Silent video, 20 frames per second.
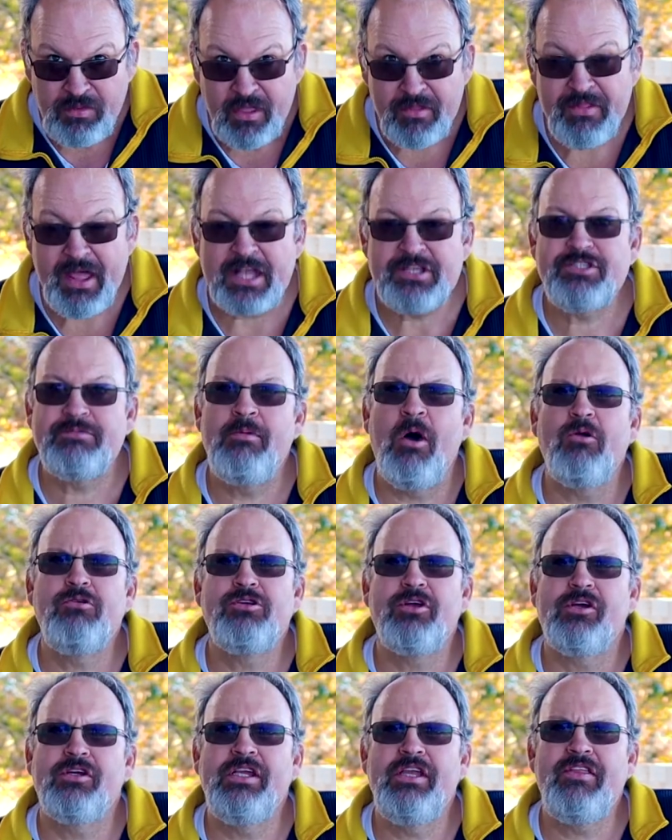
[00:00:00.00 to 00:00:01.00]
That
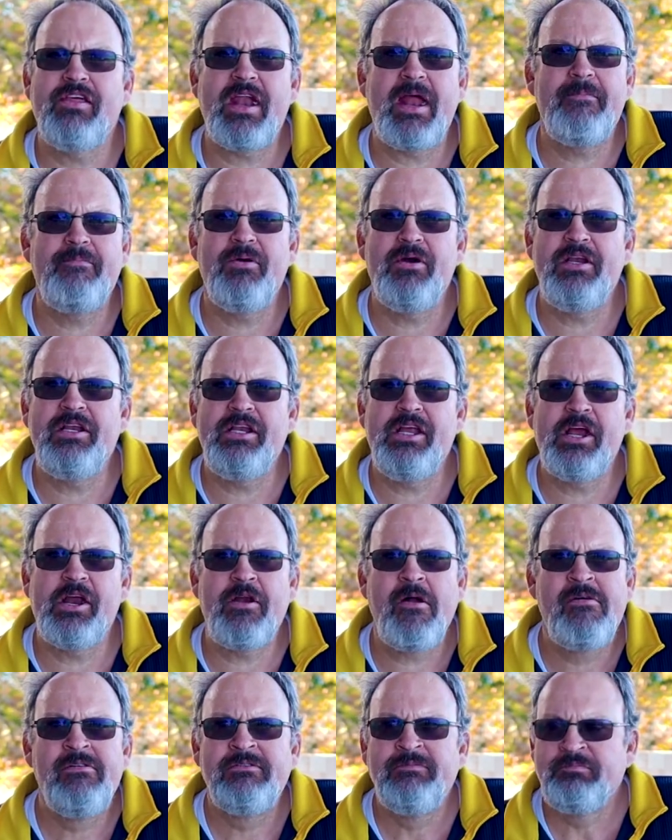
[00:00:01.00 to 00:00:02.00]
smoked turkey that I put in
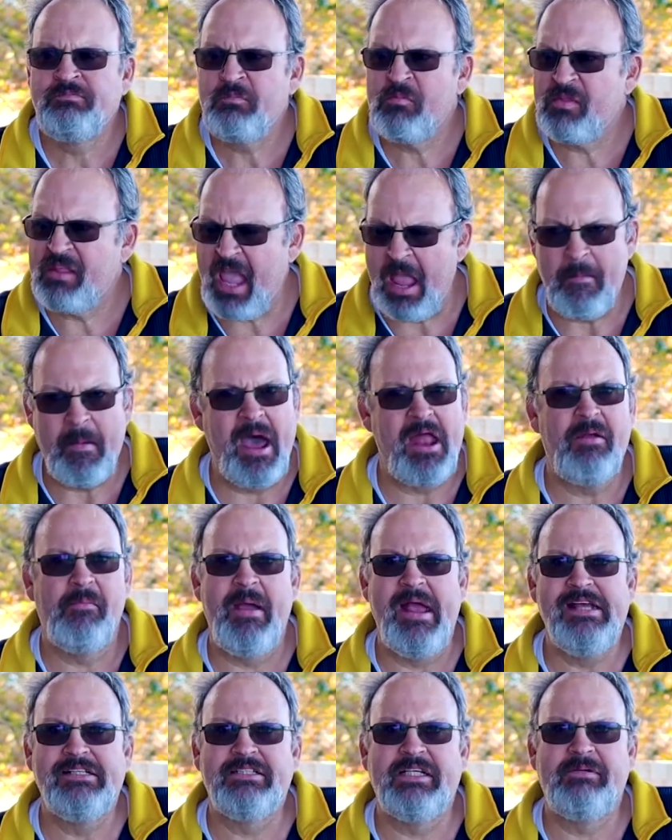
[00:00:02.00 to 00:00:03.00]
here came out
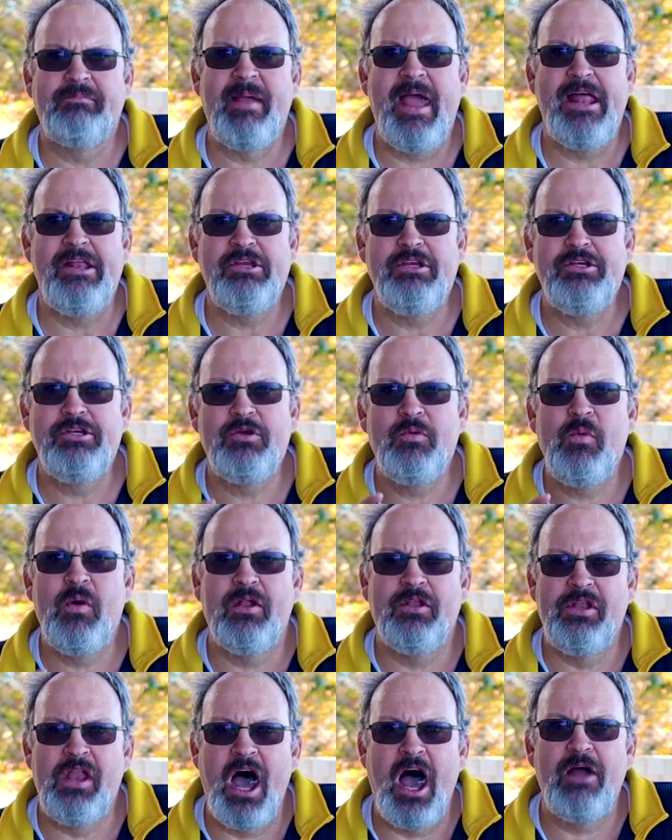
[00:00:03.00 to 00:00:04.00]
amazing. Man, you
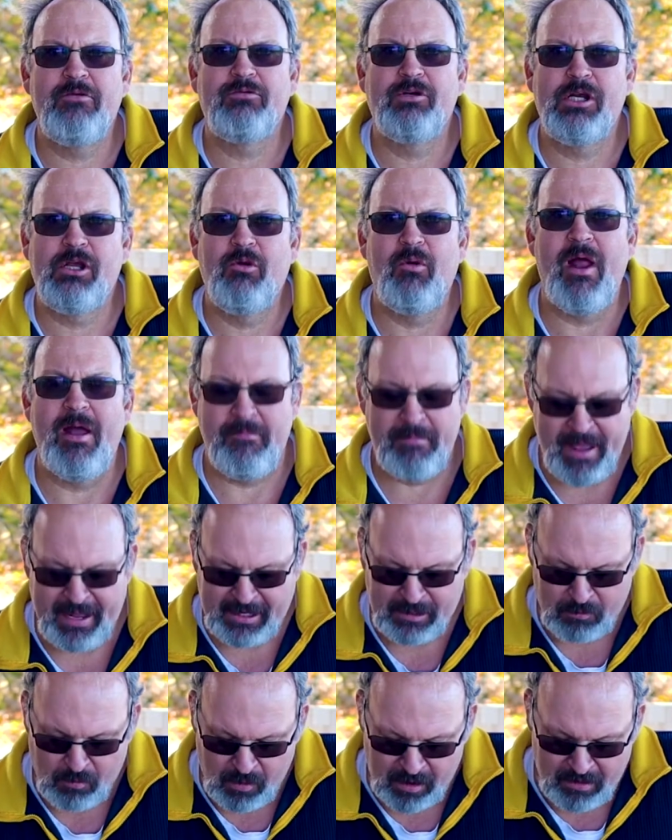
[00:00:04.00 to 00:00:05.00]
will not regret
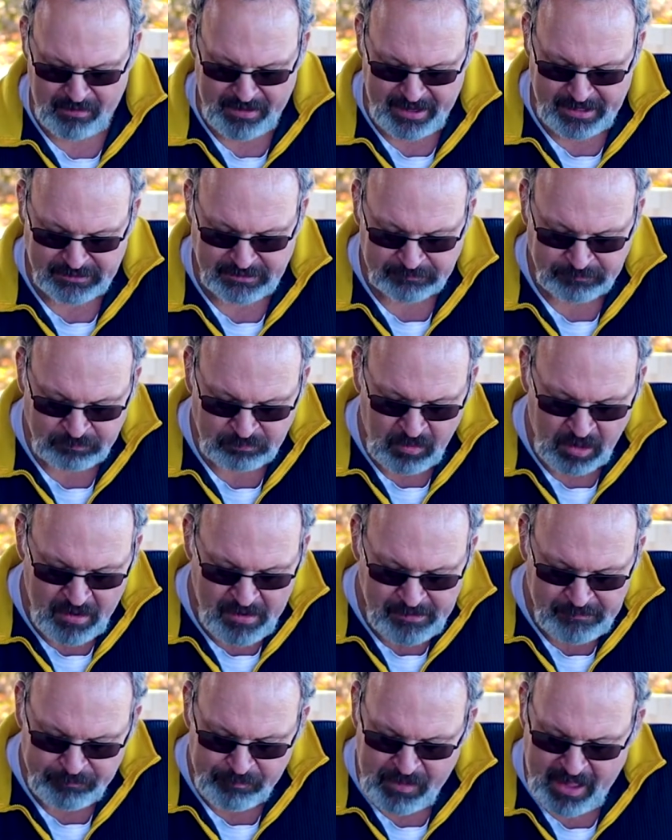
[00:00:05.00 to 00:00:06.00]
making one of these.
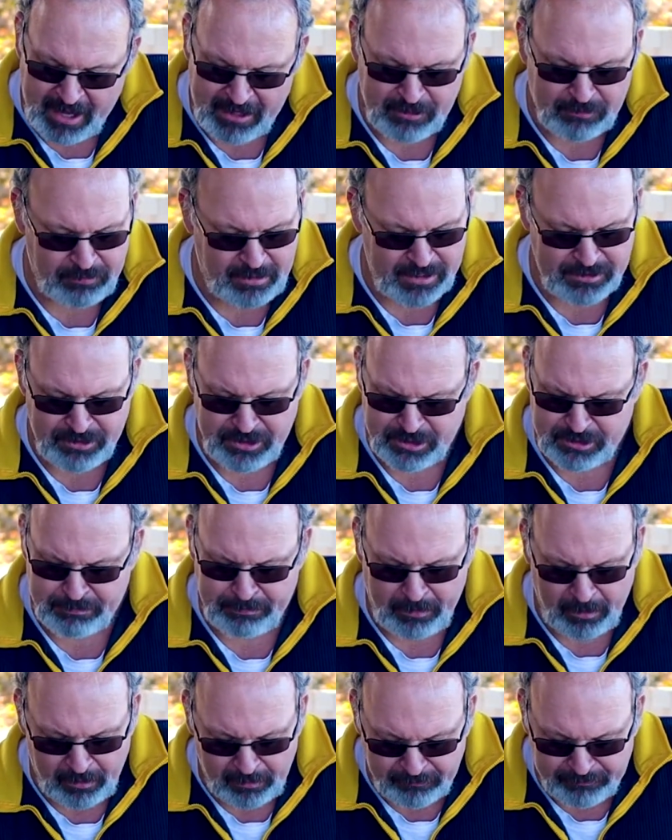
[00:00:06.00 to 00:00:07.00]
That crust is
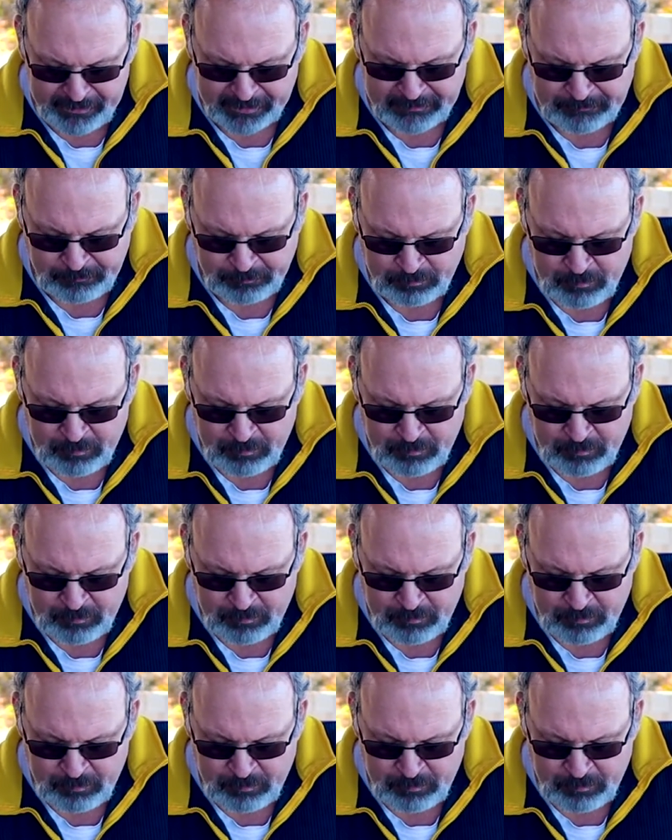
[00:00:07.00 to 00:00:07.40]
perfect.